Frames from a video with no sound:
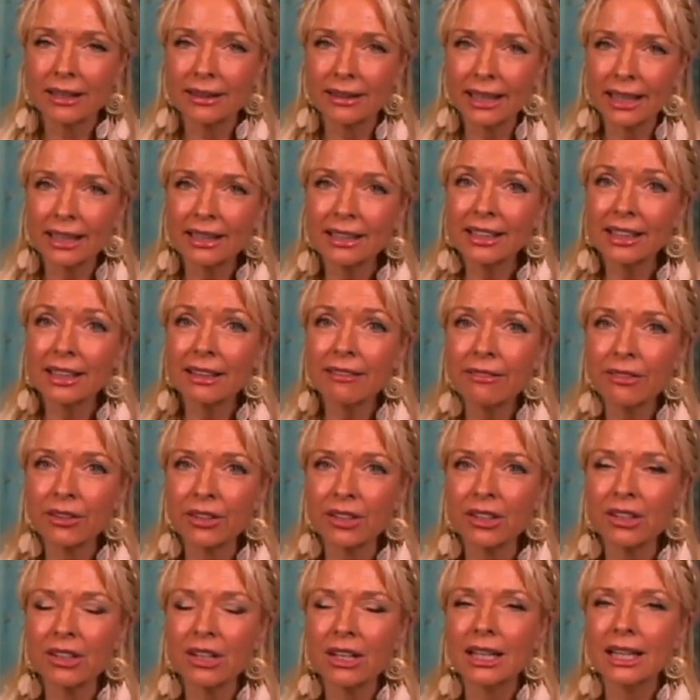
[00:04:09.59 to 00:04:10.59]
That
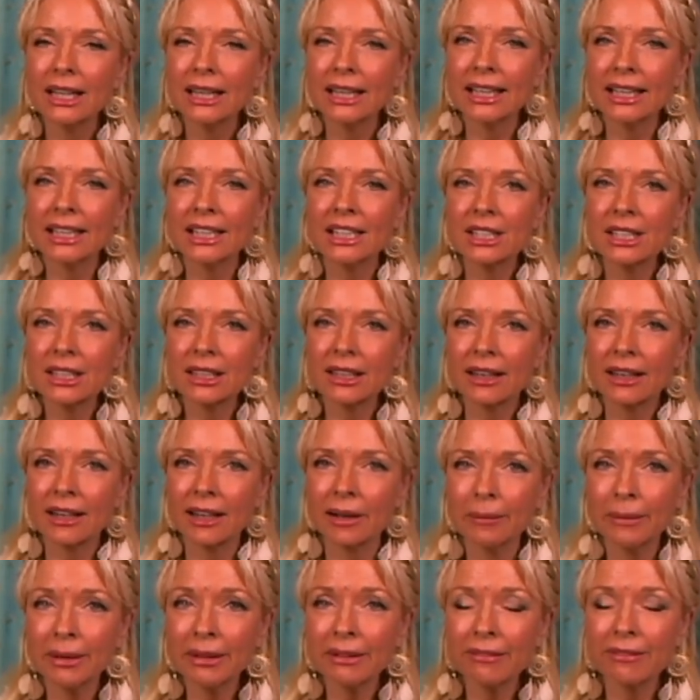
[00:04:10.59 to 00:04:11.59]
giver is
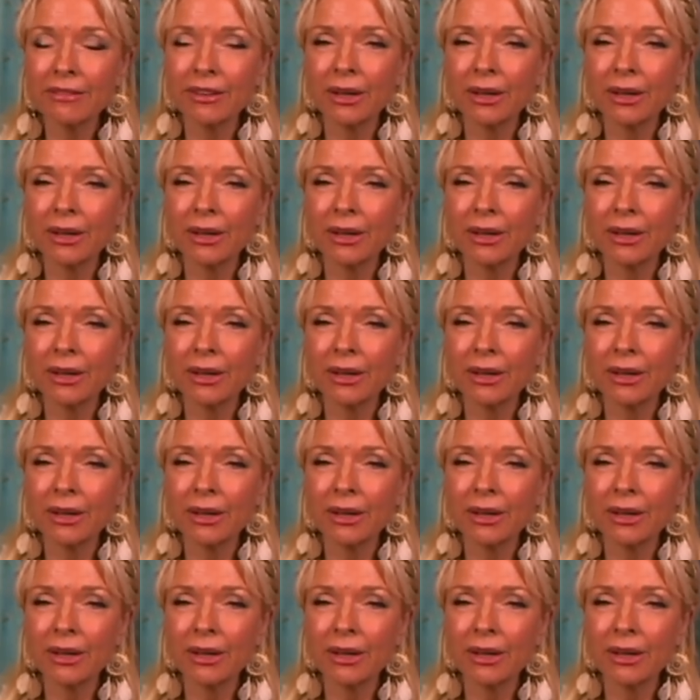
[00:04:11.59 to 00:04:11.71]
coming